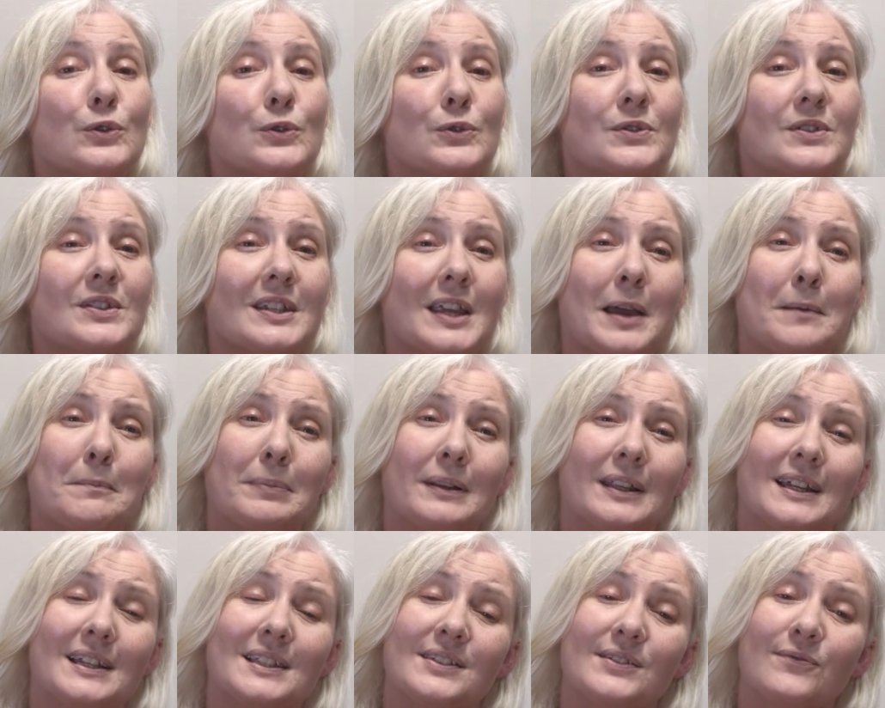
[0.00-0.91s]

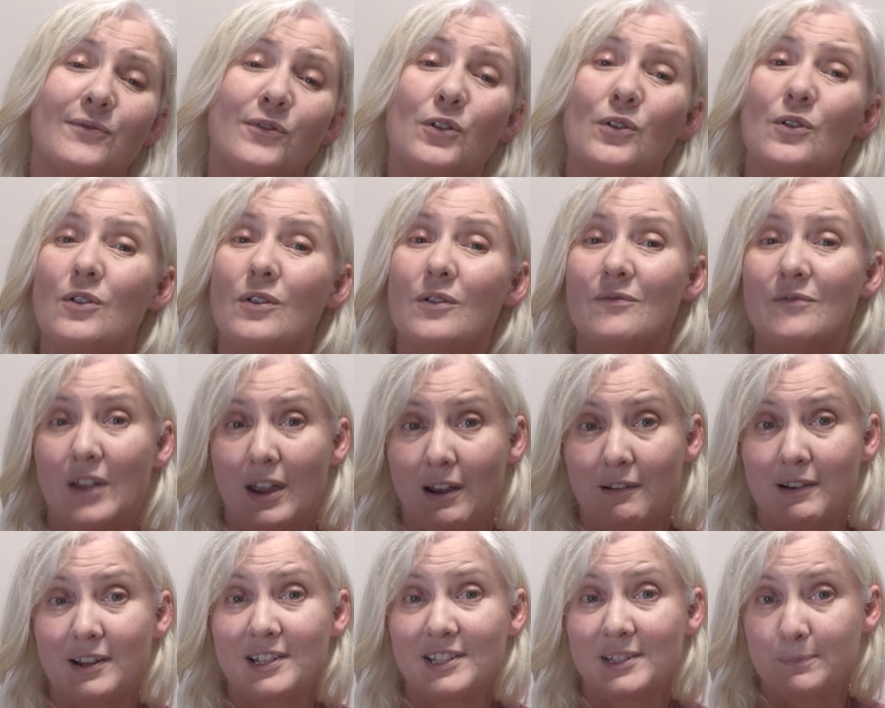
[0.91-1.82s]
templates for
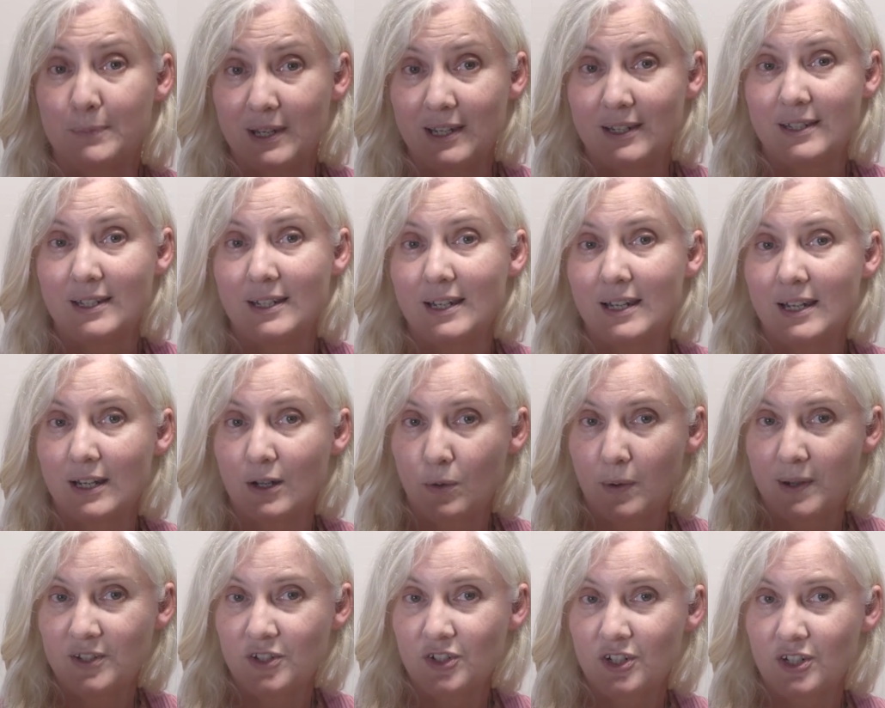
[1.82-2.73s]
various PTE
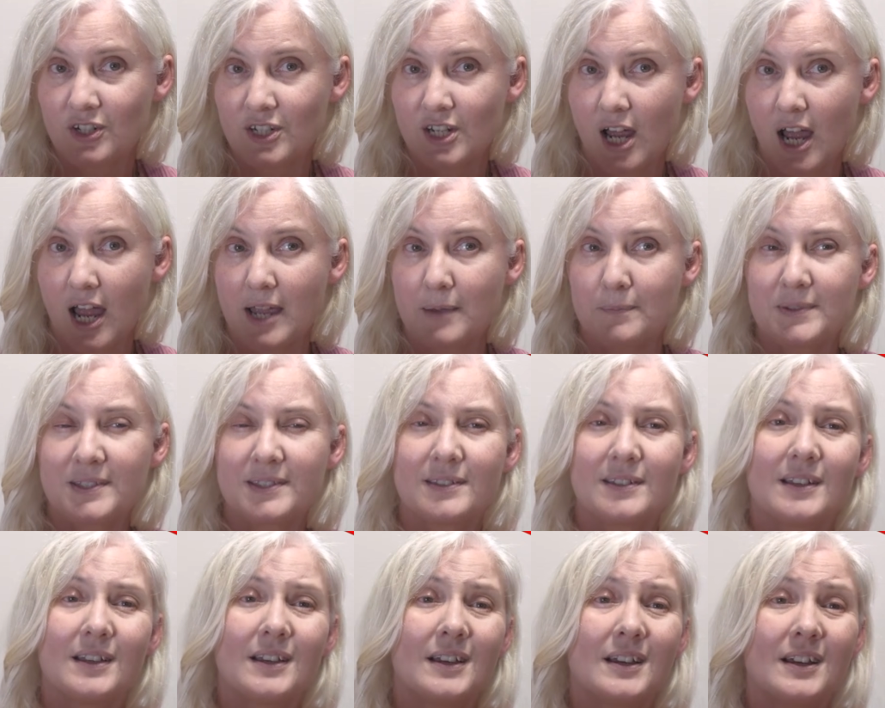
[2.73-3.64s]
question types.
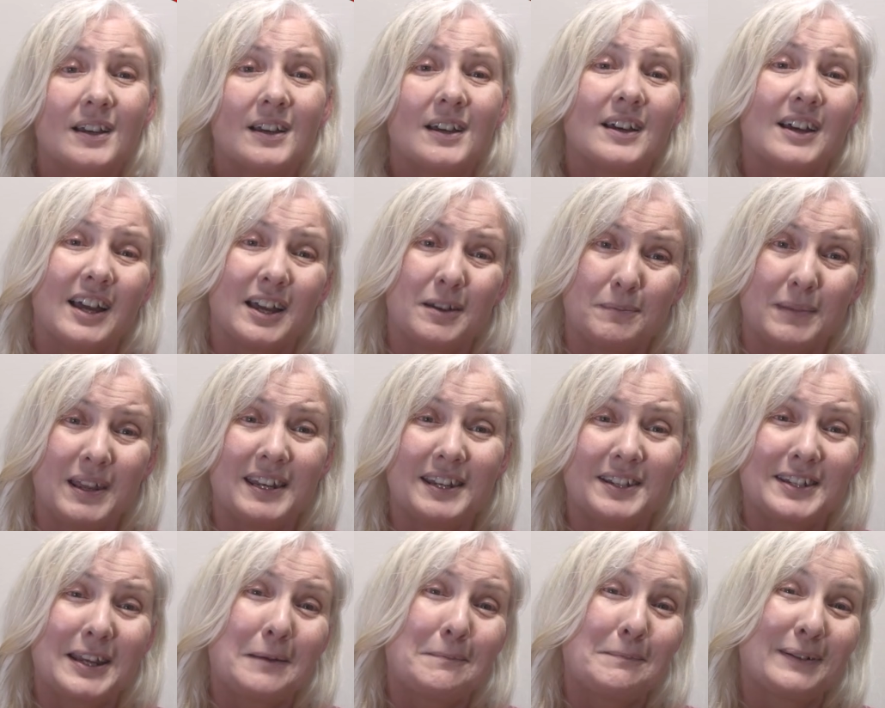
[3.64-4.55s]
And many
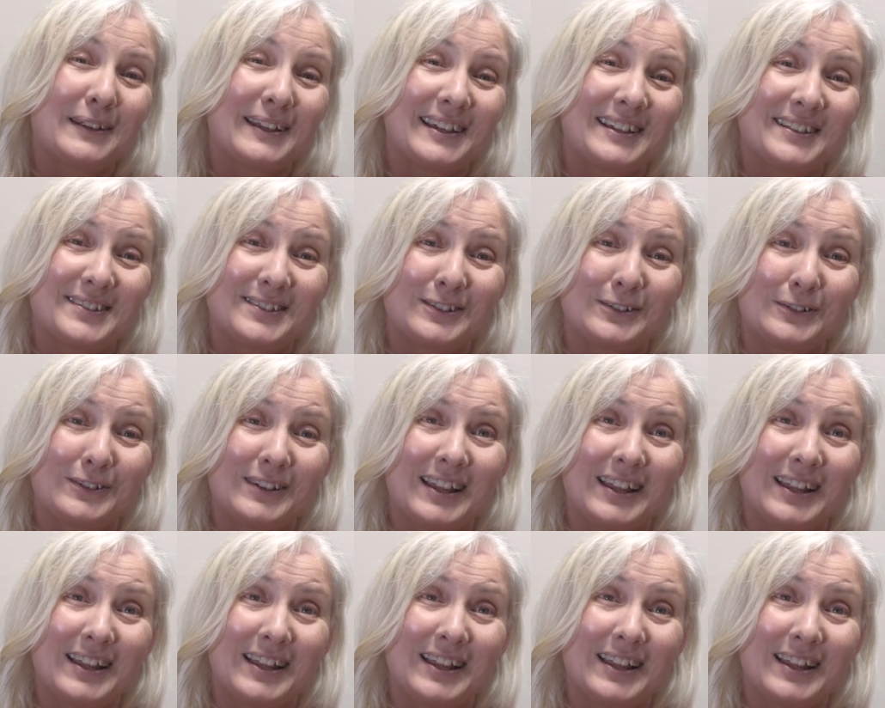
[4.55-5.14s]
templates look like